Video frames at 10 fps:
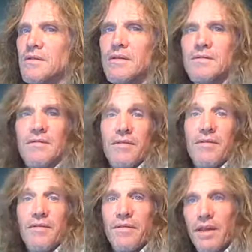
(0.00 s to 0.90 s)
No,
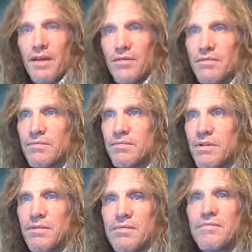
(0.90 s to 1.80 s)
enough of a video.
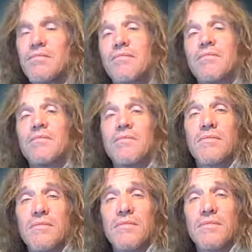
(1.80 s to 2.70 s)
So,
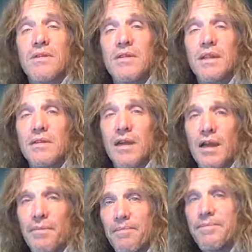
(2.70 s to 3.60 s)
till next time.